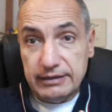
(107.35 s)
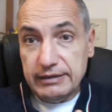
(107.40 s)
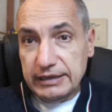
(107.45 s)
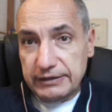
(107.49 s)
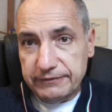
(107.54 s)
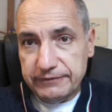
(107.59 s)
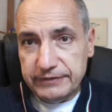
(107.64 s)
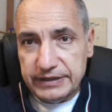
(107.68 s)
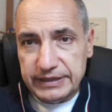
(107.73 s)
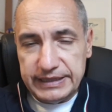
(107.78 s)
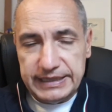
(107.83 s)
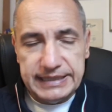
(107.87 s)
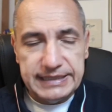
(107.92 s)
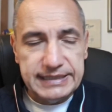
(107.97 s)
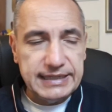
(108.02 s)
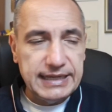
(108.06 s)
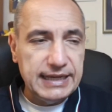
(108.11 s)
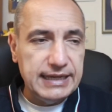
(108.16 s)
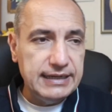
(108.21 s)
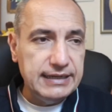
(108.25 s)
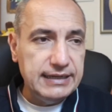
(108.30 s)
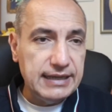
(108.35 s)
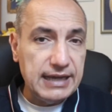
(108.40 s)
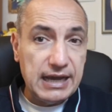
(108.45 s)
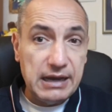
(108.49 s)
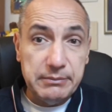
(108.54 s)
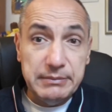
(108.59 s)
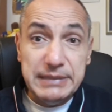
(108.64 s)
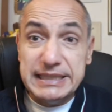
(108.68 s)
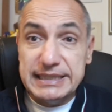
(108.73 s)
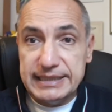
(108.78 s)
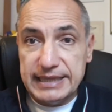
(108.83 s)
if there is any, a
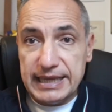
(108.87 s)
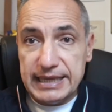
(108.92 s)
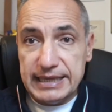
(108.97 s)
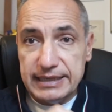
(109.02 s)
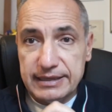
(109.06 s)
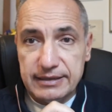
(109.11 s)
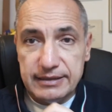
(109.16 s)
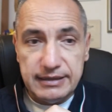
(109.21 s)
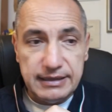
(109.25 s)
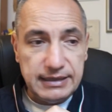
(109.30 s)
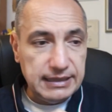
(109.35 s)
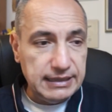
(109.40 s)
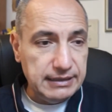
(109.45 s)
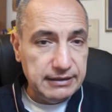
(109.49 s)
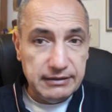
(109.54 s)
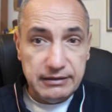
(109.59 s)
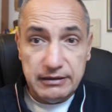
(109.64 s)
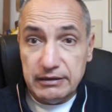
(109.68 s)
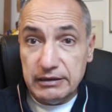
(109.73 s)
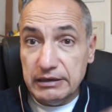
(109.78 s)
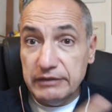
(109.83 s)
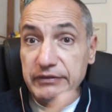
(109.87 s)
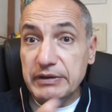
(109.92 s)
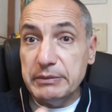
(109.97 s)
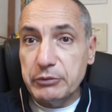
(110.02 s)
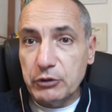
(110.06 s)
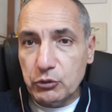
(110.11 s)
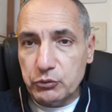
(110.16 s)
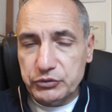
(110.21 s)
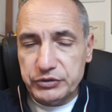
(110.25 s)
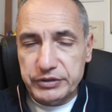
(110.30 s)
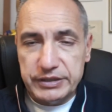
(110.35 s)
mistake in, in the
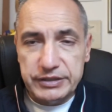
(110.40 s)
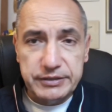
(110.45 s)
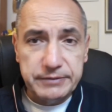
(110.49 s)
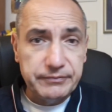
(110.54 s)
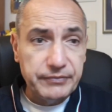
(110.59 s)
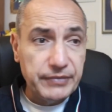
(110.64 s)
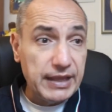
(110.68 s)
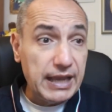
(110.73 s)
process.